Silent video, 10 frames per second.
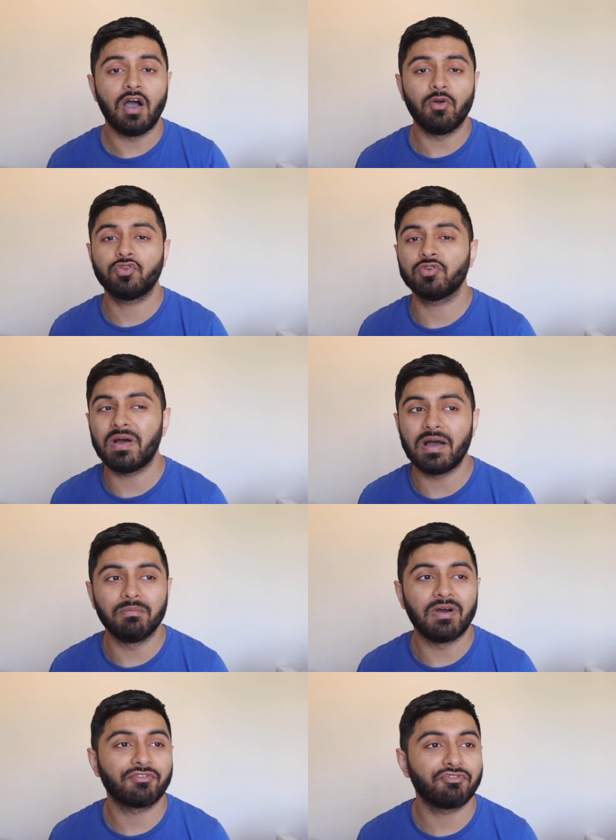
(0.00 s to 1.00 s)
I want to talk
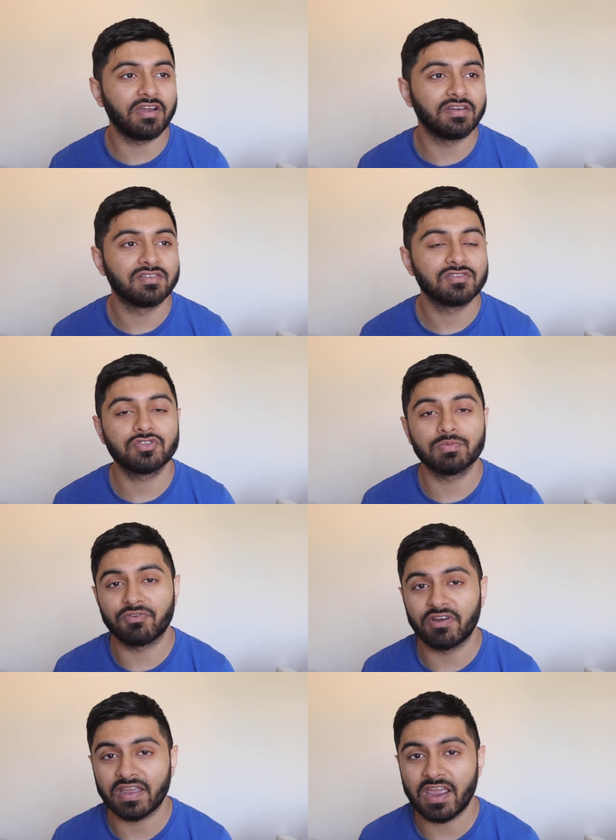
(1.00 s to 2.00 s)
about my friend
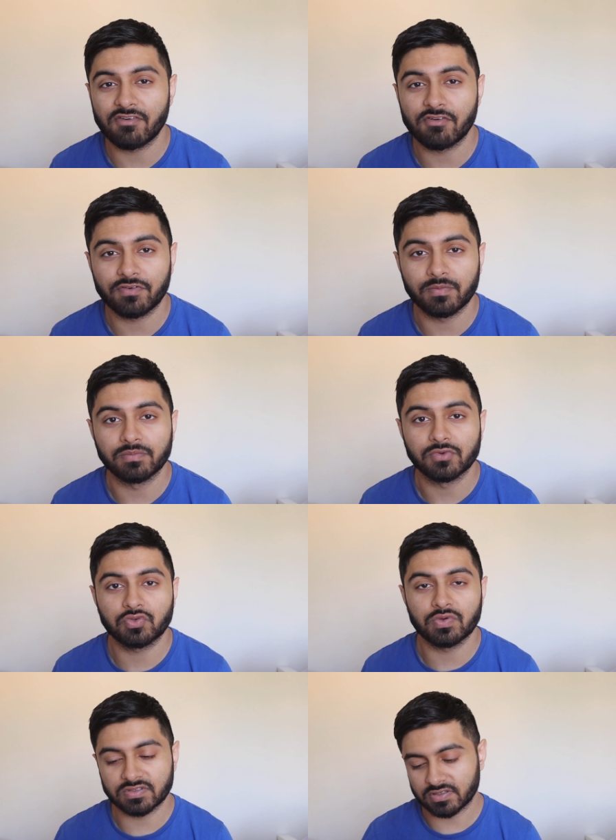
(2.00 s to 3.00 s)
SuperFrankEra from
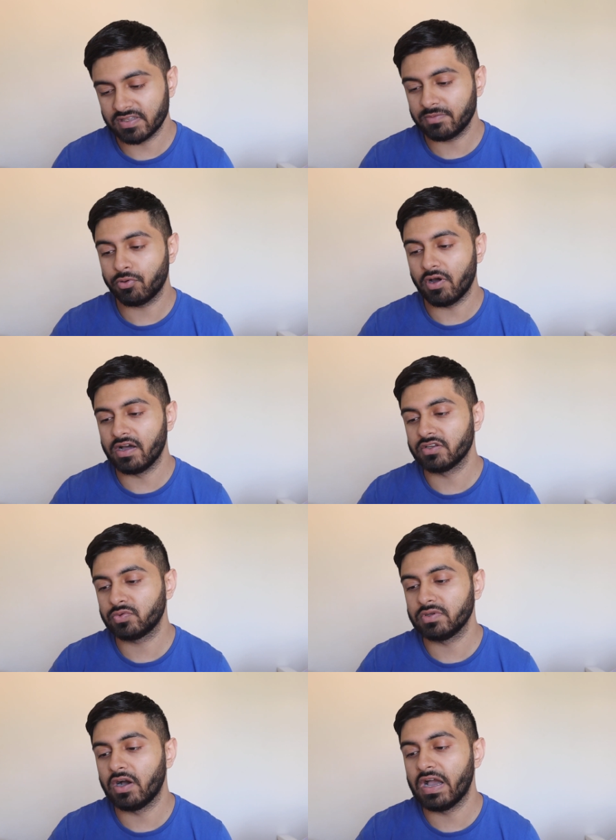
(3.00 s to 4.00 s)
Twitter. He put out a
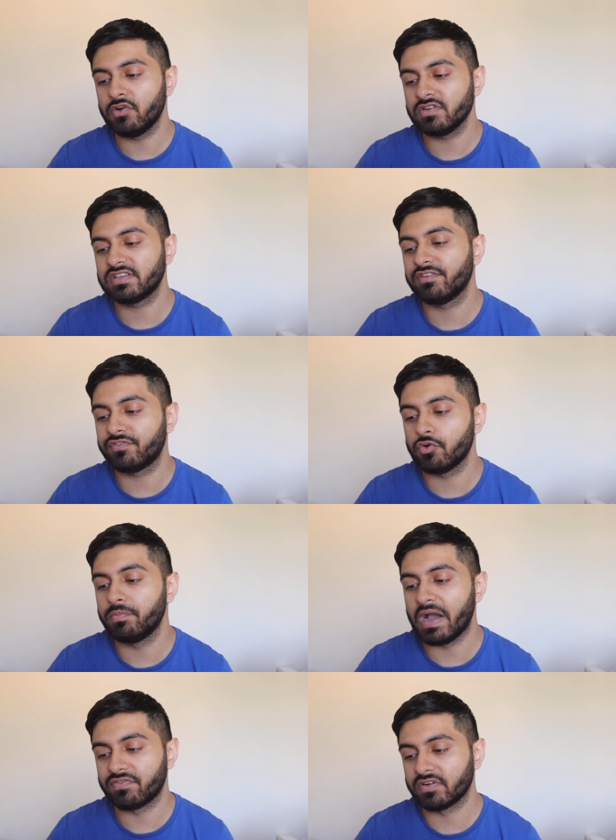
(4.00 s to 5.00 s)
tweet. I honestly feel
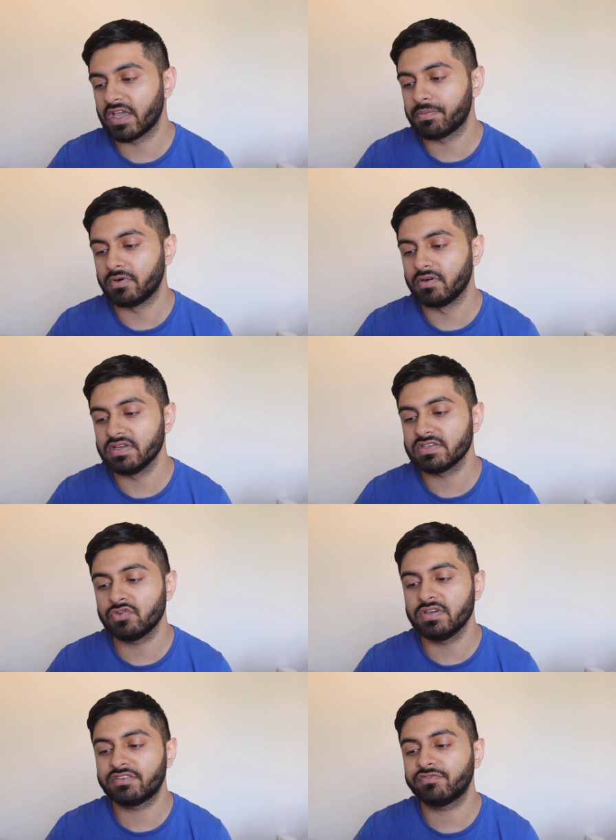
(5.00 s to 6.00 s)
bad for Kepa. It's
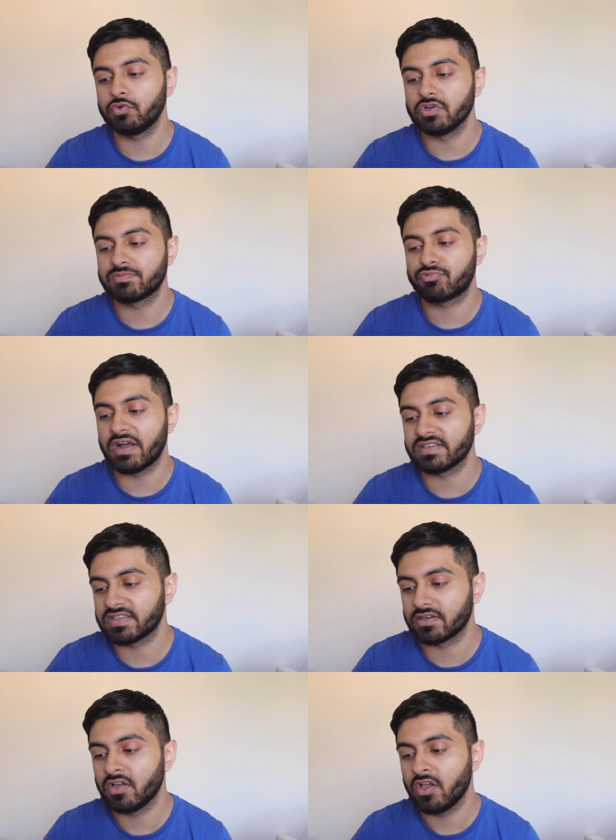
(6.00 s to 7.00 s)
not his fault his price
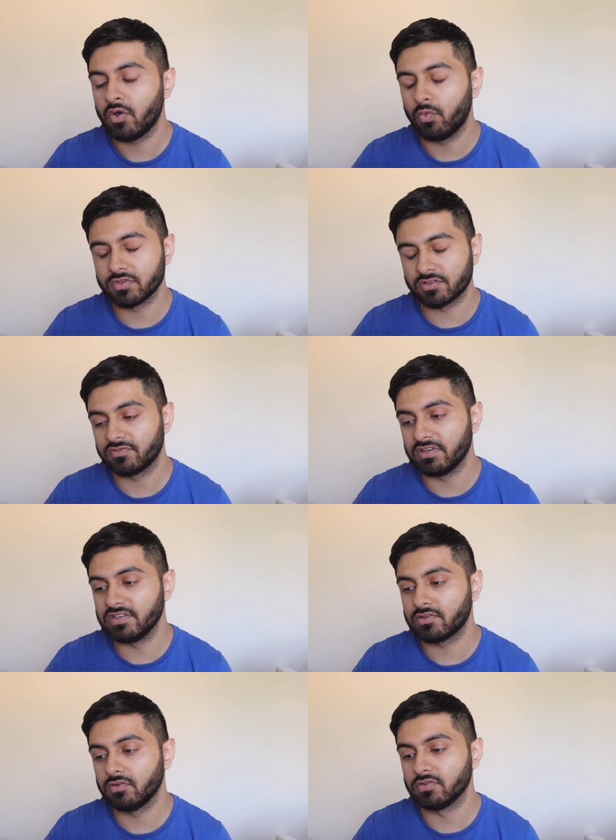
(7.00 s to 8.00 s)
tag was his
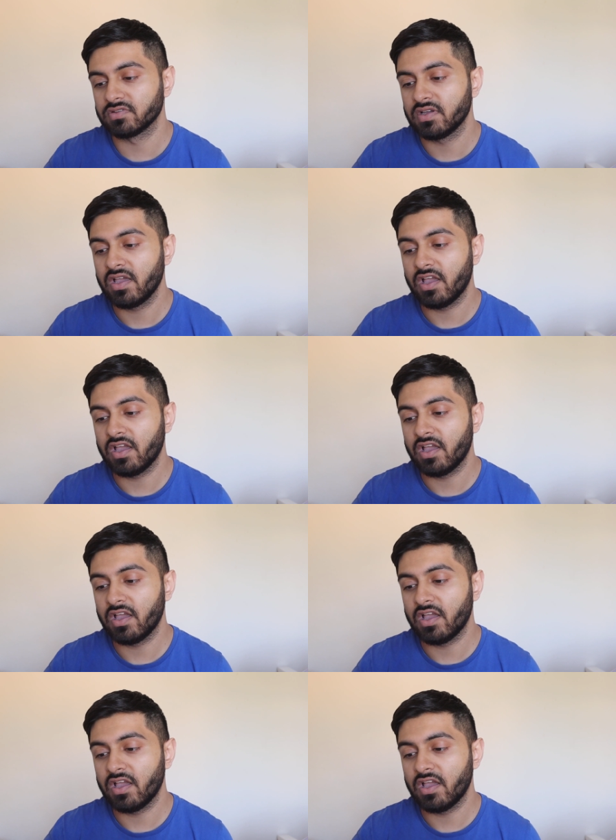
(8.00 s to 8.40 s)
release clause.